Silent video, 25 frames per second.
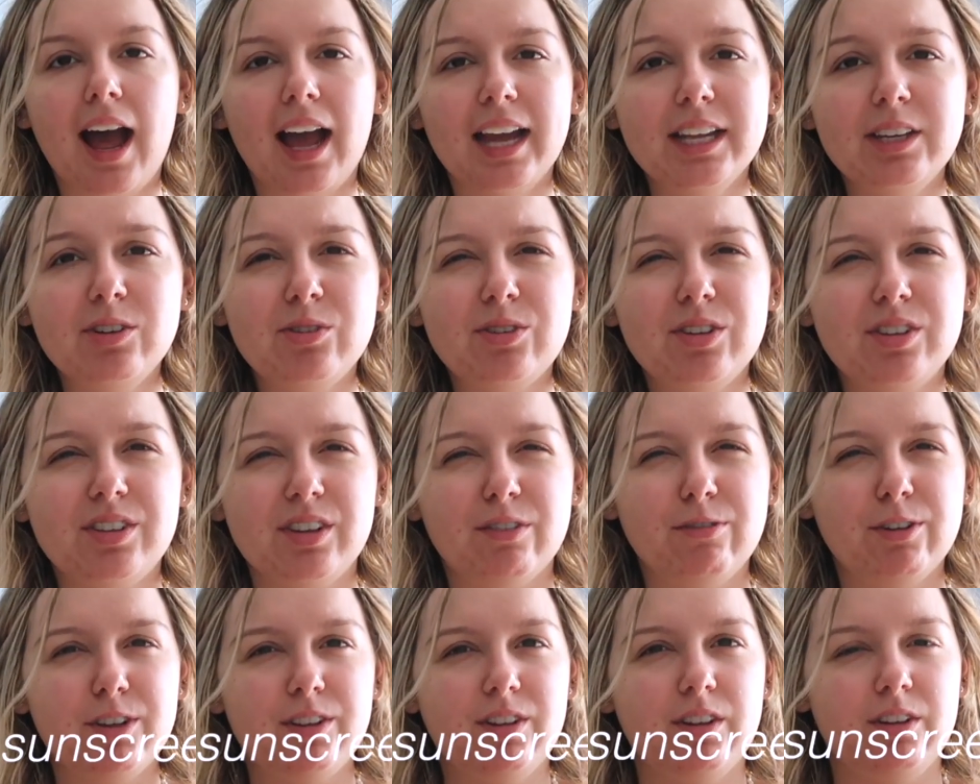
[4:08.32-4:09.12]
I use a
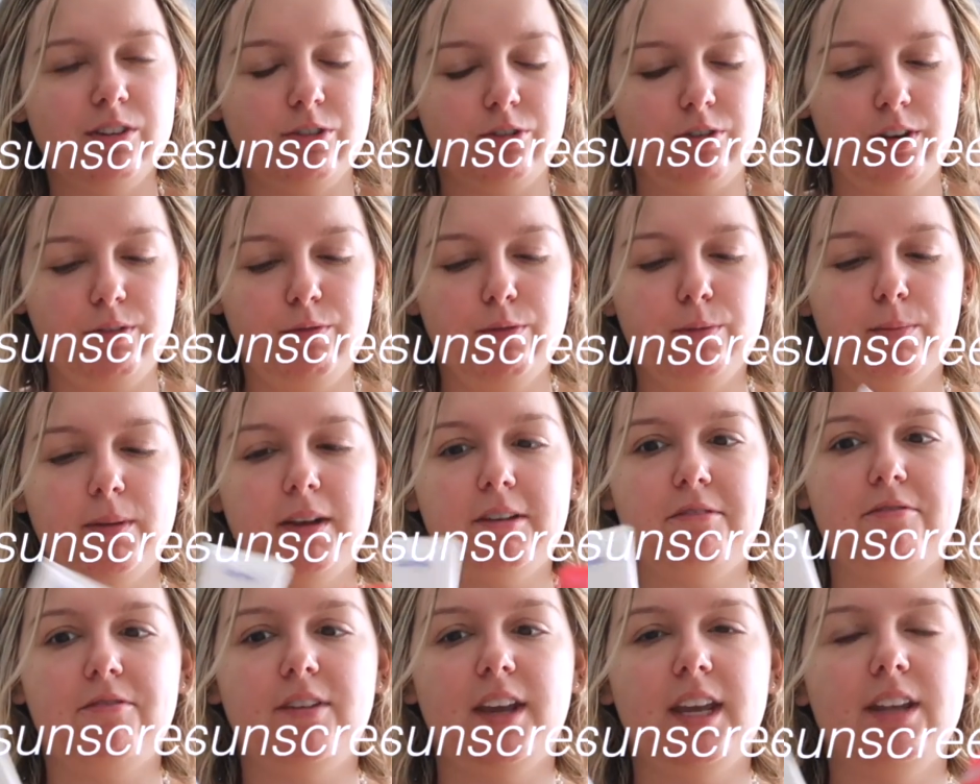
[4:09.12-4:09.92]
different sunscreen for
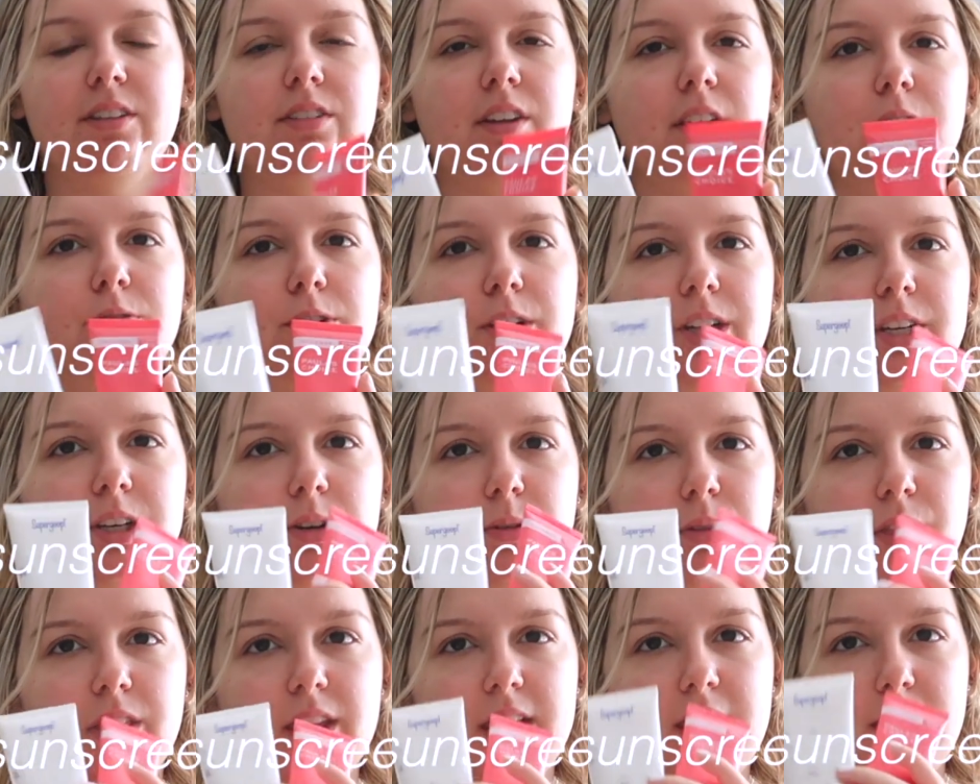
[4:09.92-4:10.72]
my face. I really
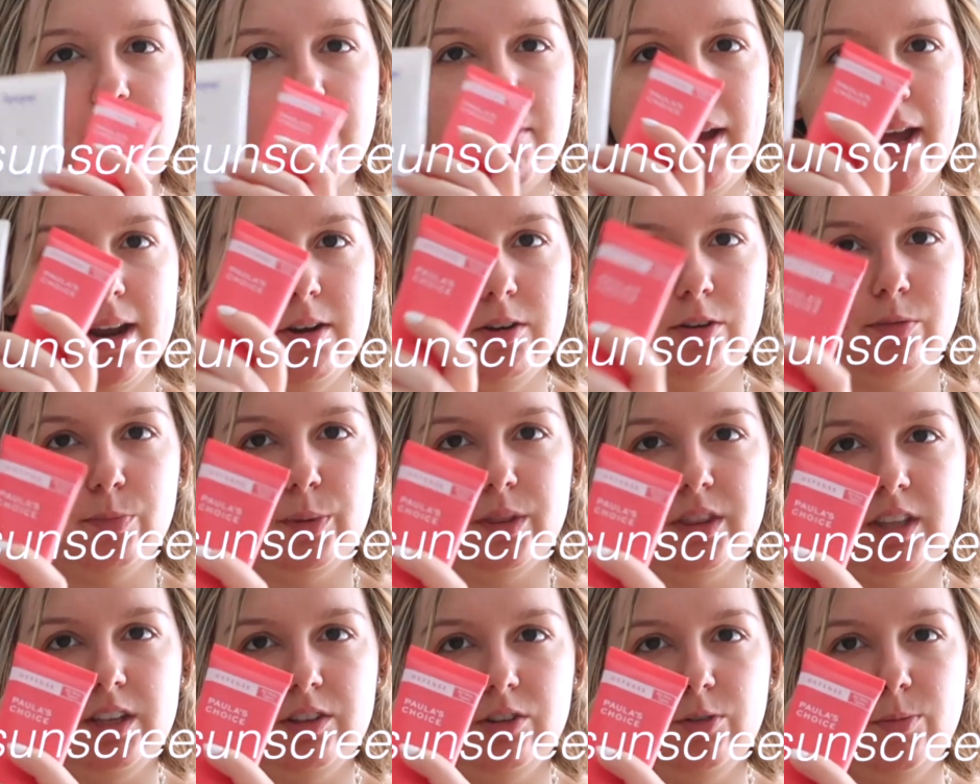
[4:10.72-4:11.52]
don't think it matters,
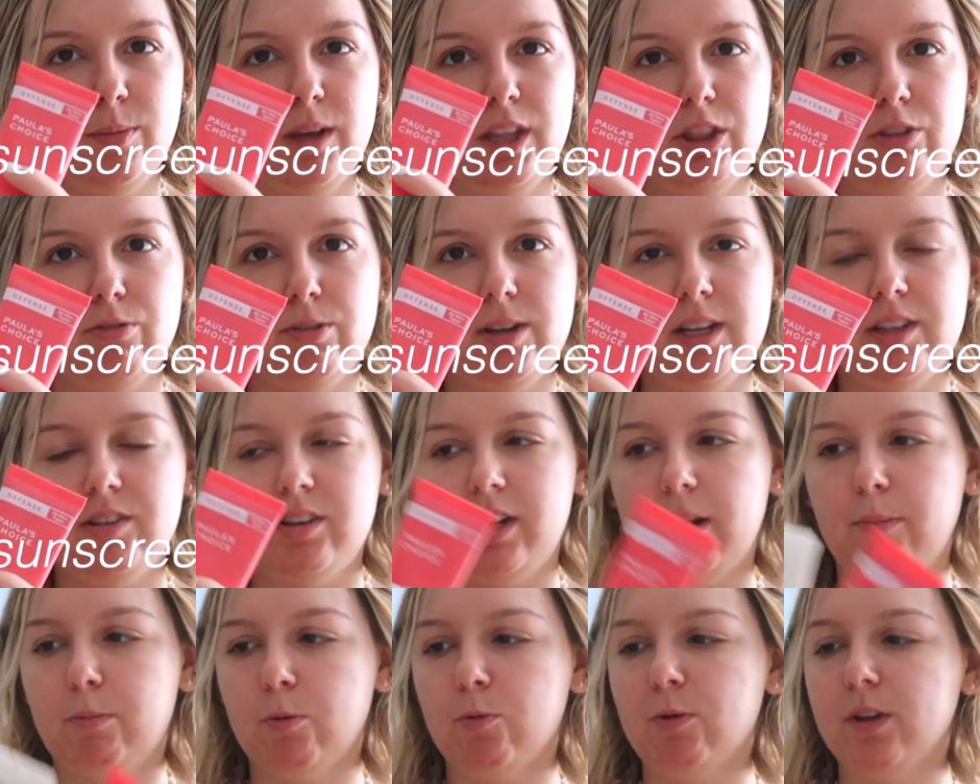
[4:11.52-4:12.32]
but these are my three
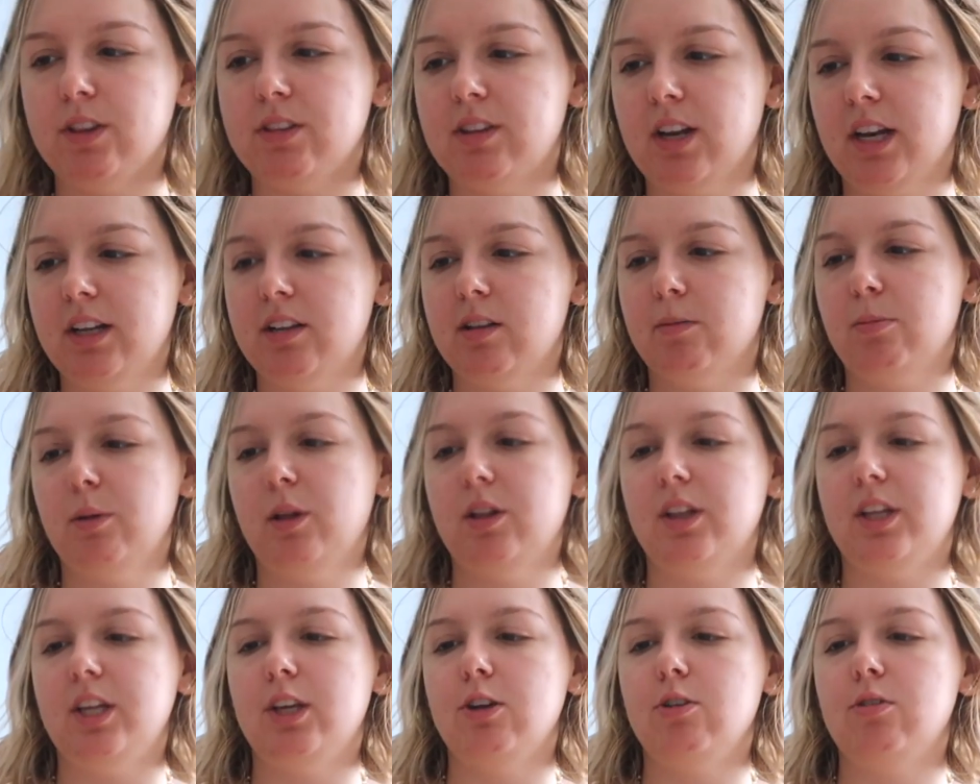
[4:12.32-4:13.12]
staple ones that I
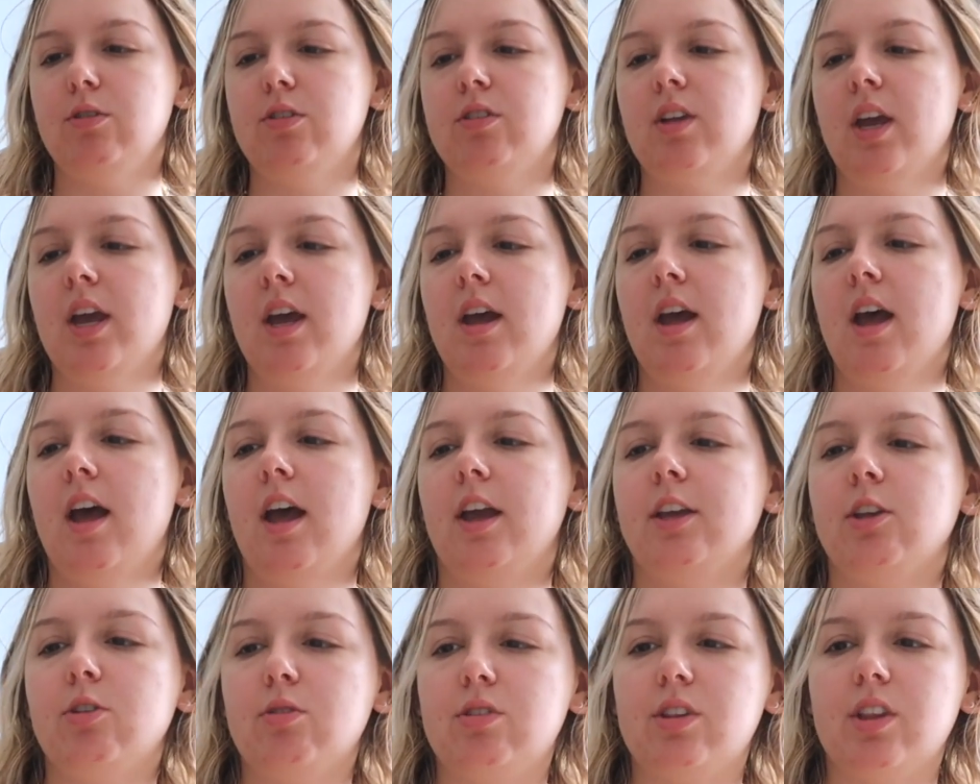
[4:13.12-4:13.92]
typically use.
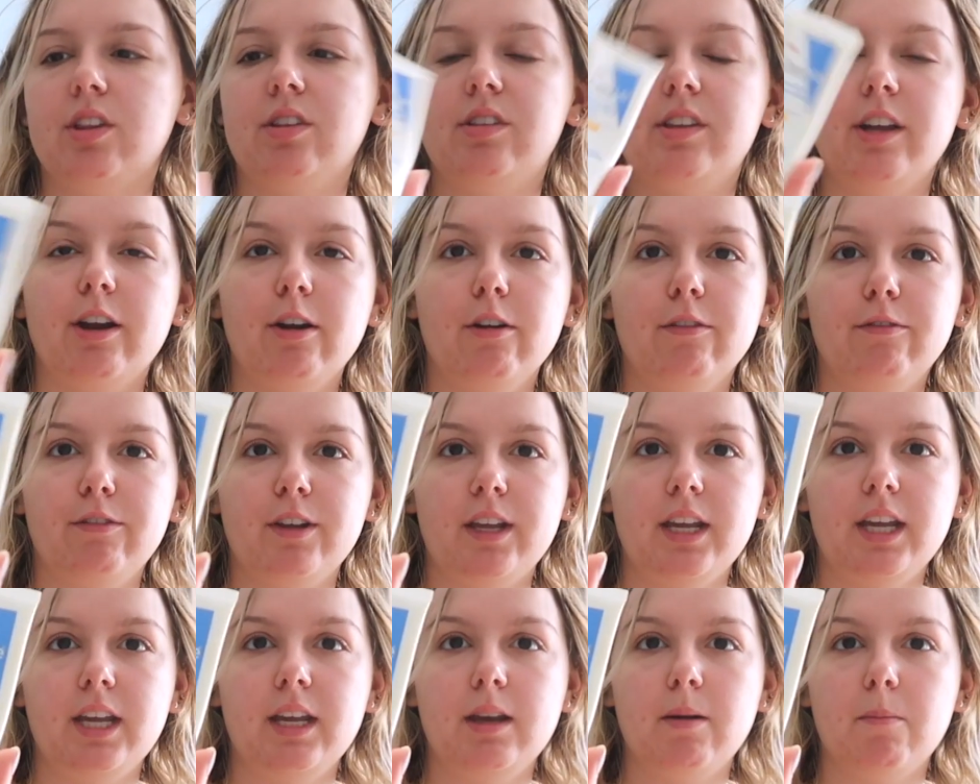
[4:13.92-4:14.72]
I use the
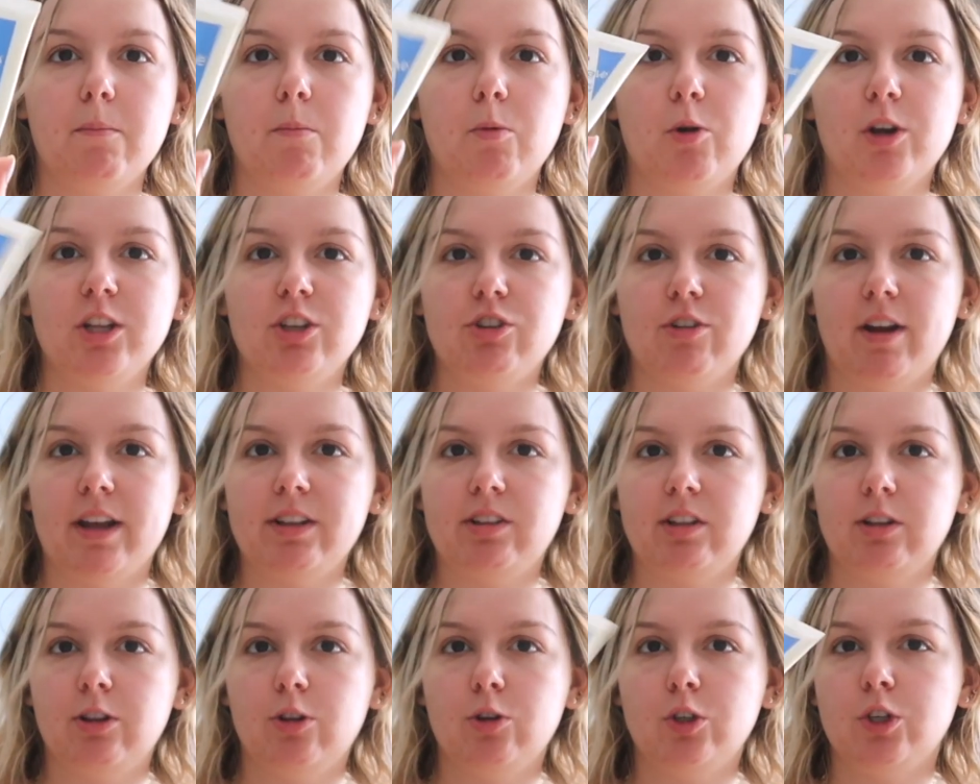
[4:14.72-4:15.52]
CeraVe
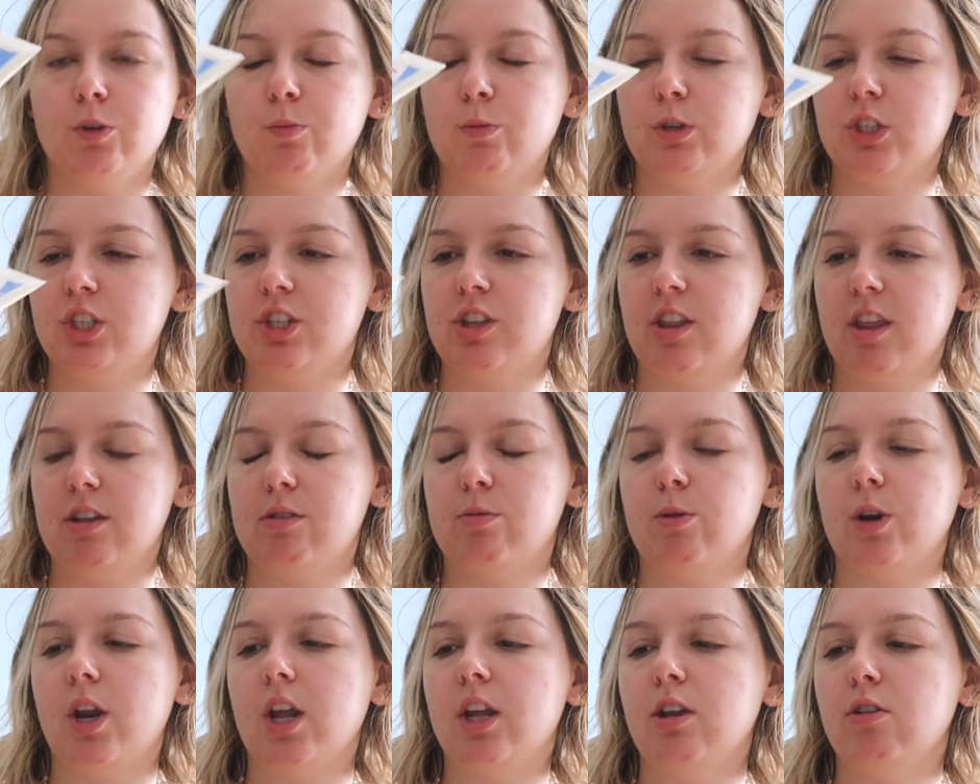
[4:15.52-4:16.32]
Moisturizing Lotion, which this
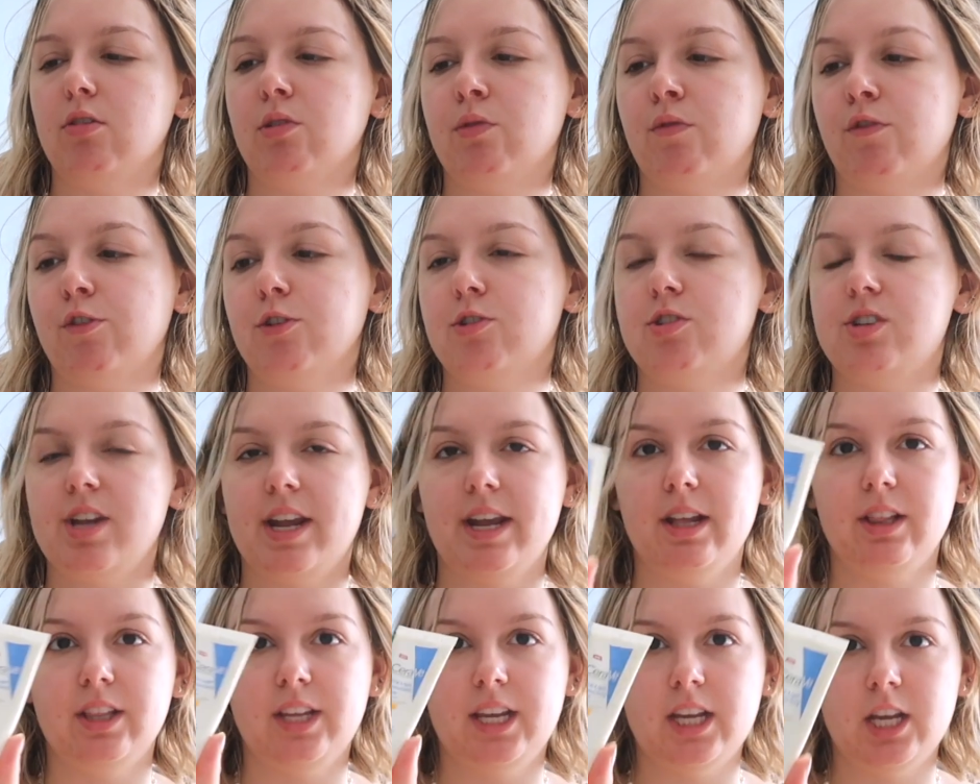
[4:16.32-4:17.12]
one I use for
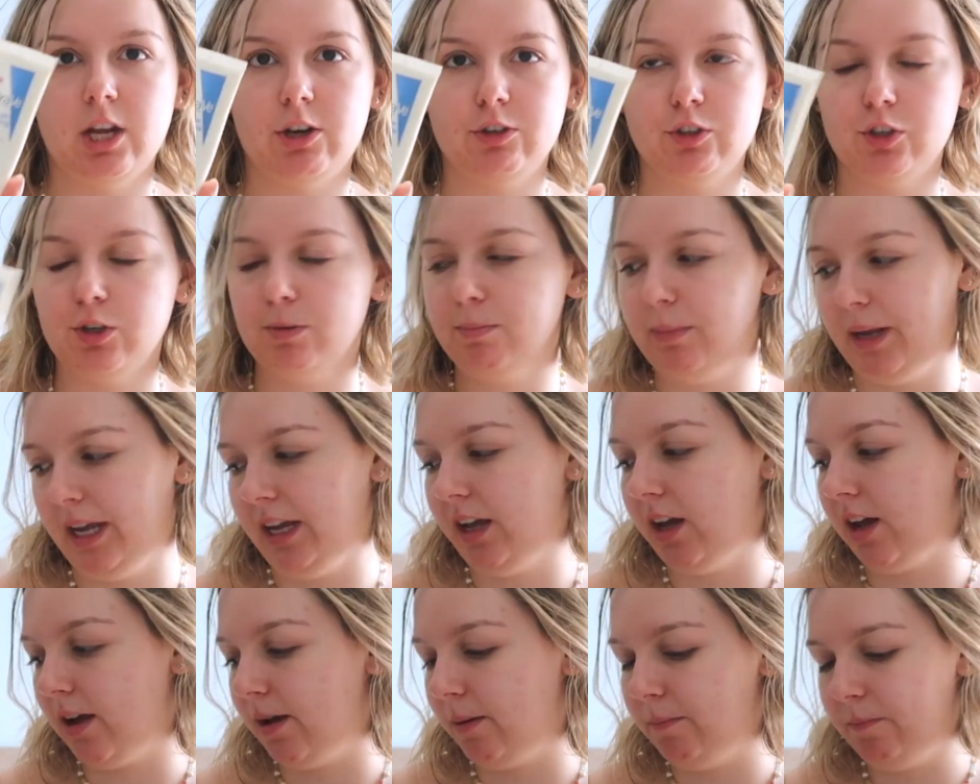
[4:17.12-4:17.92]
daily under
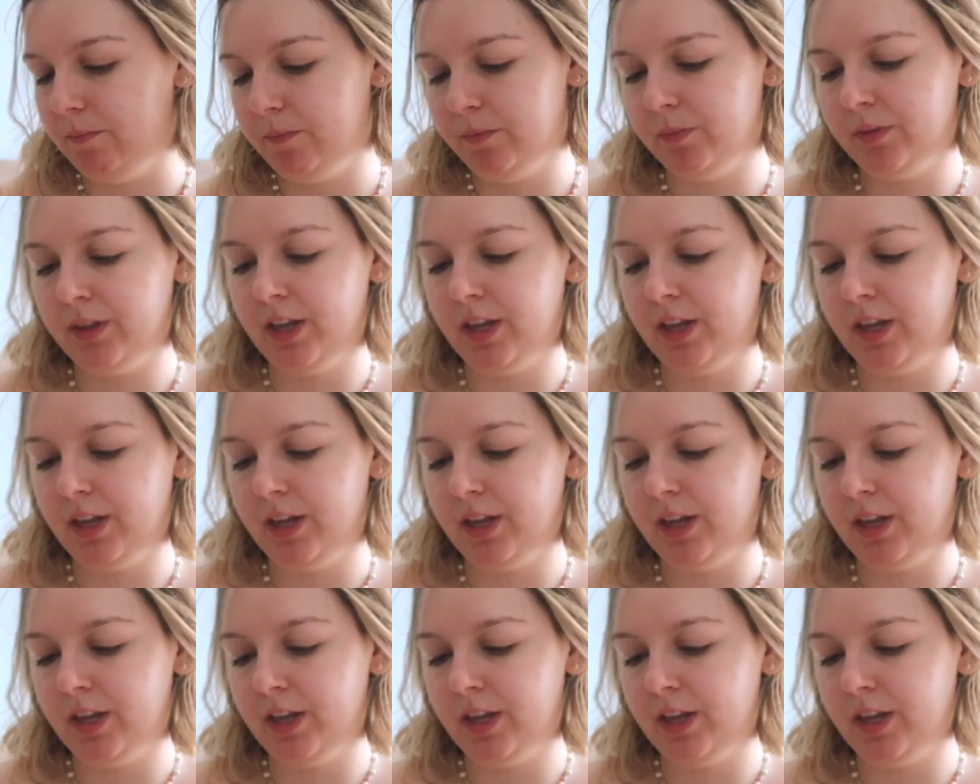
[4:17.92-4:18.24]
makeup.